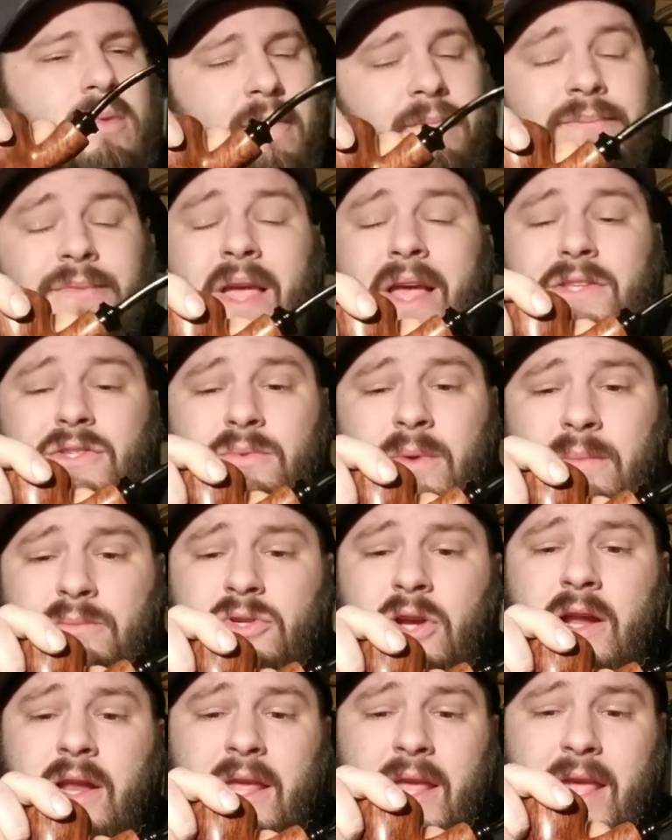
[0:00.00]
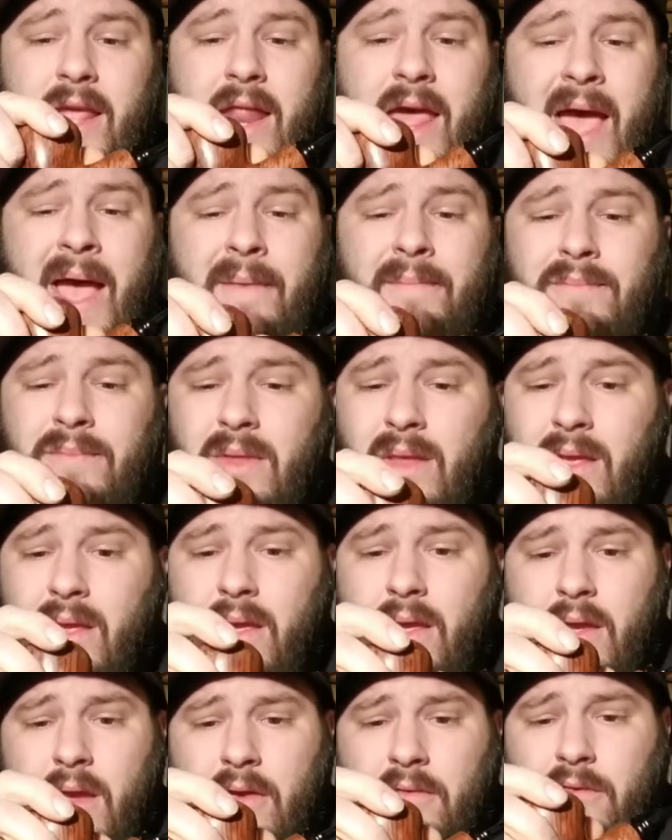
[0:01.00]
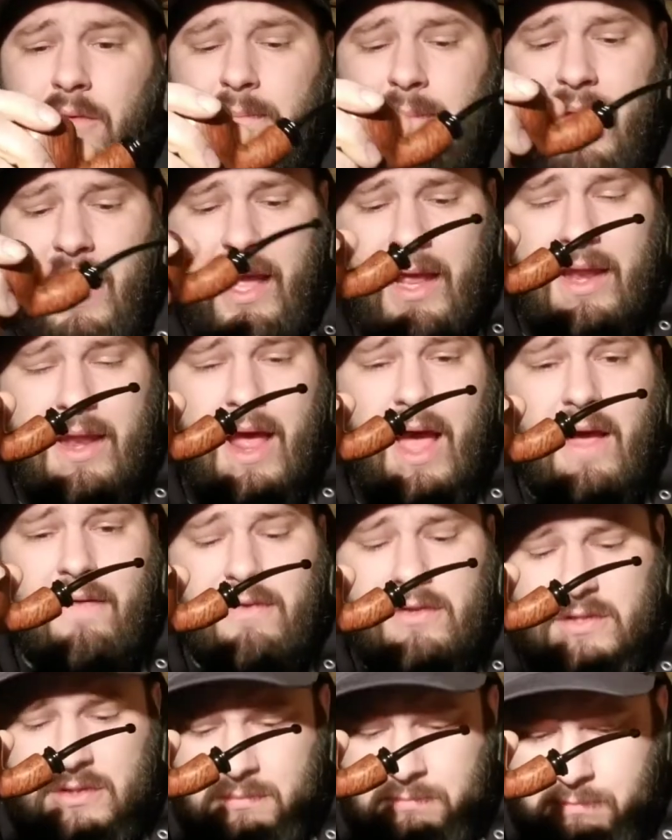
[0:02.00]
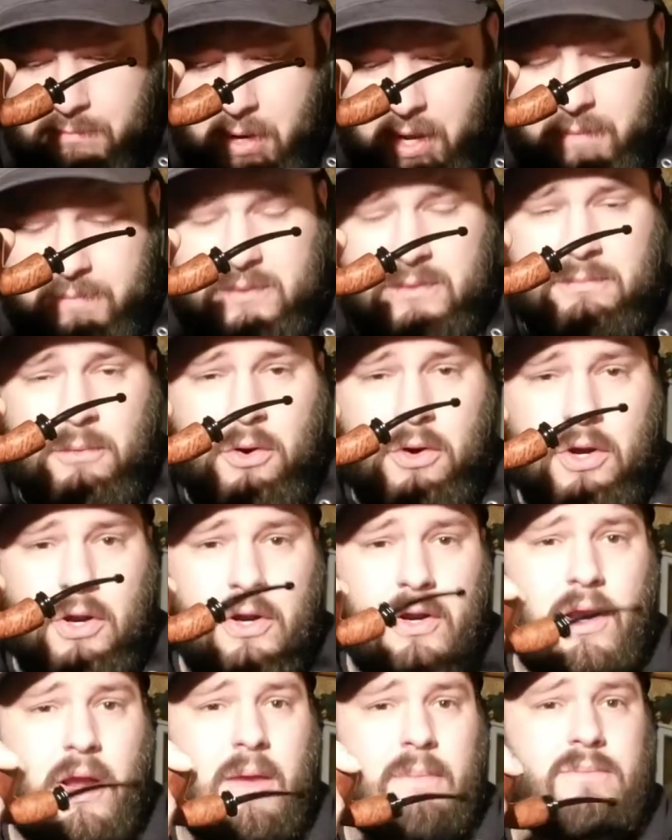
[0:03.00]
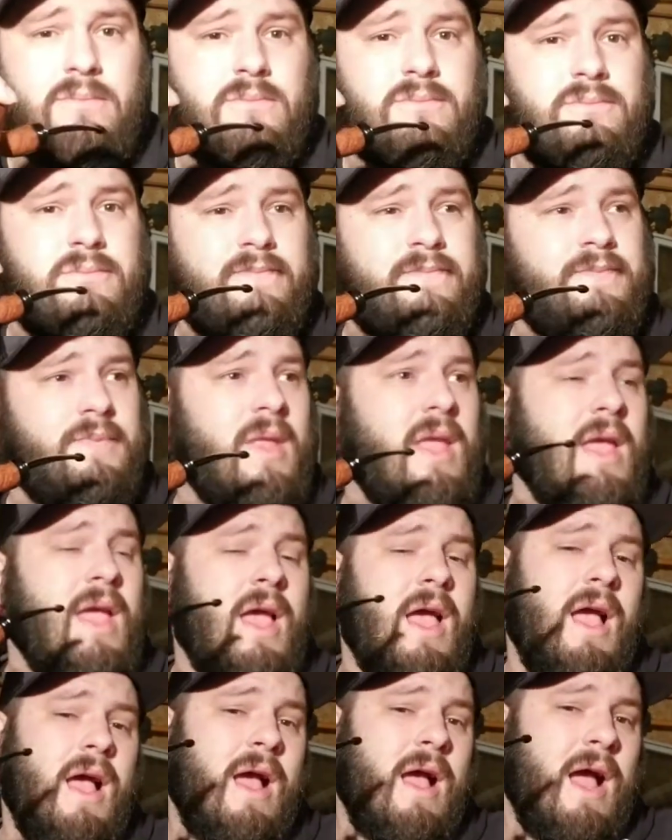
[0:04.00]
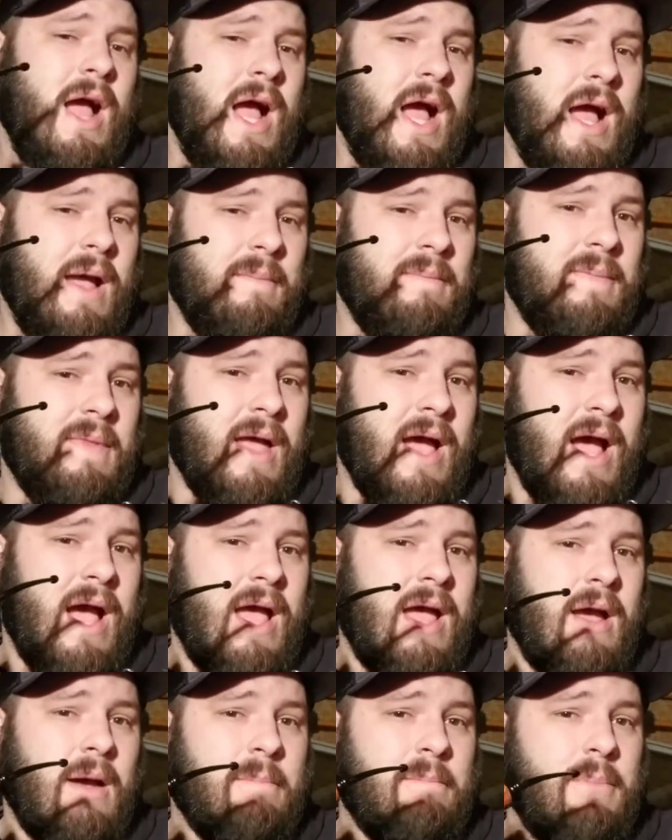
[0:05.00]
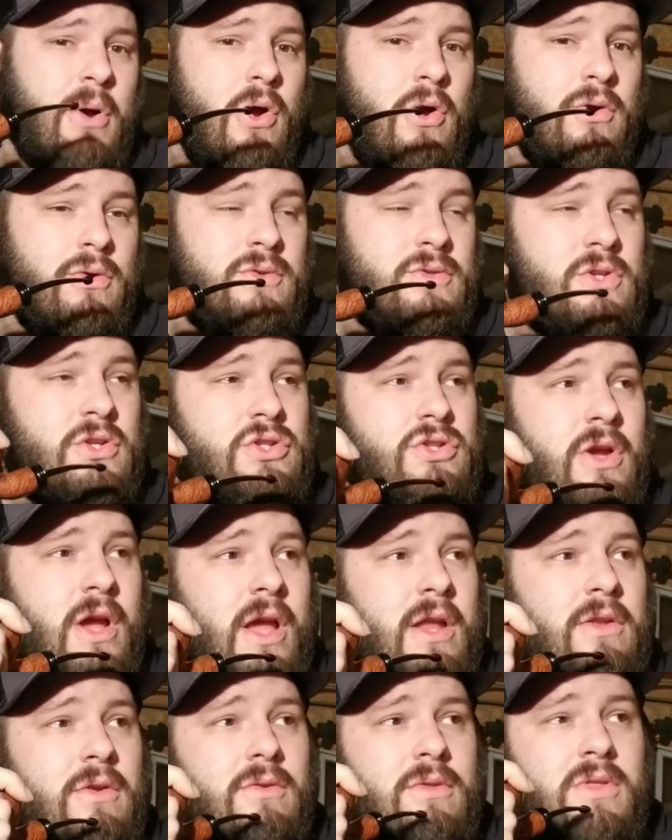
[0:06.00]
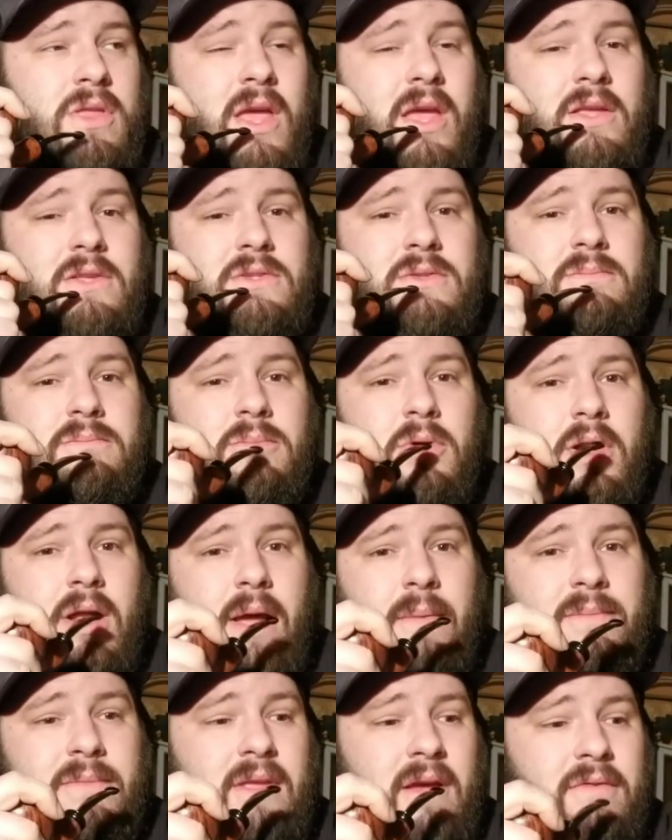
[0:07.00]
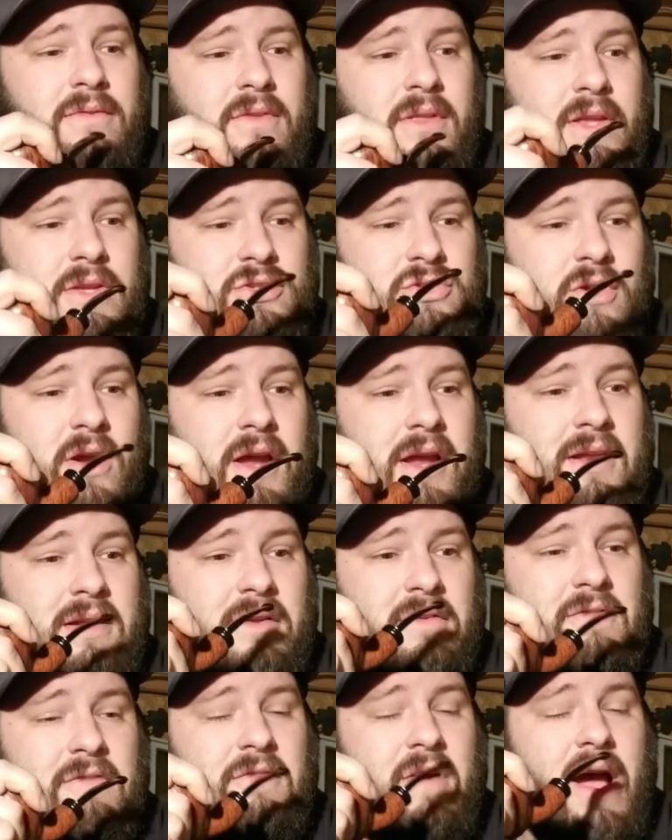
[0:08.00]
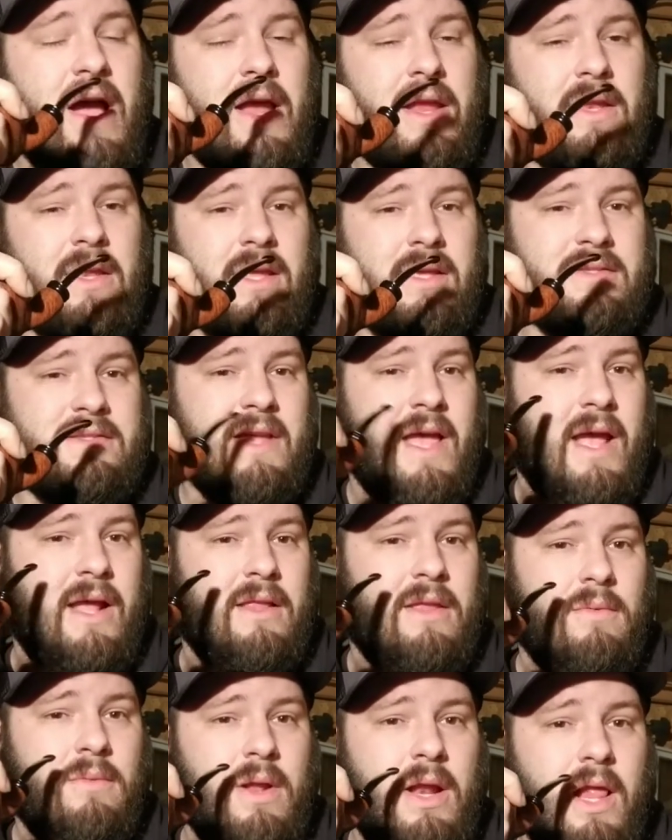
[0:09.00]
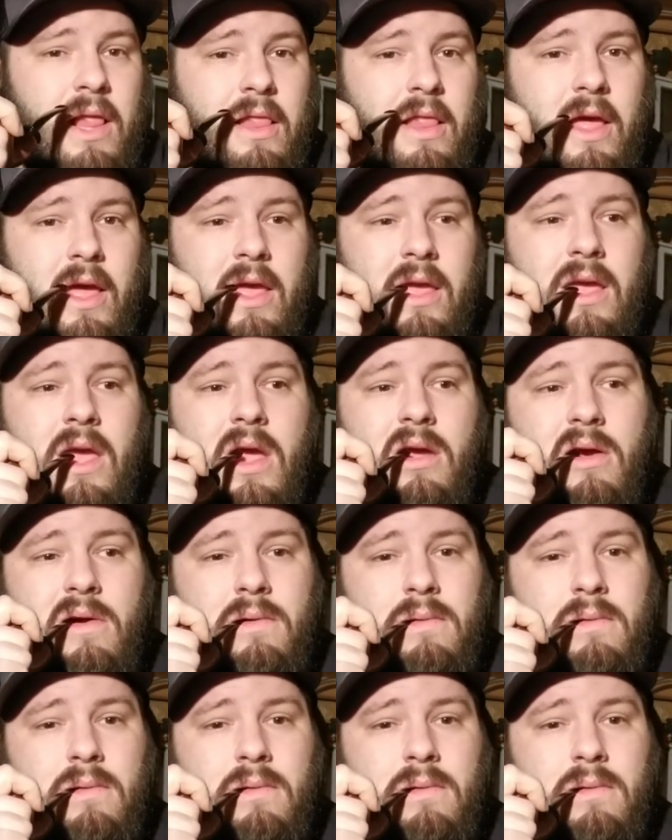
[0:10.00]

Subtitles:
And that's what I'm trying to get at. For being a novice pipe smoker, I'm not opposed to trying new things, but I'm definitely trying to find exactly what I like.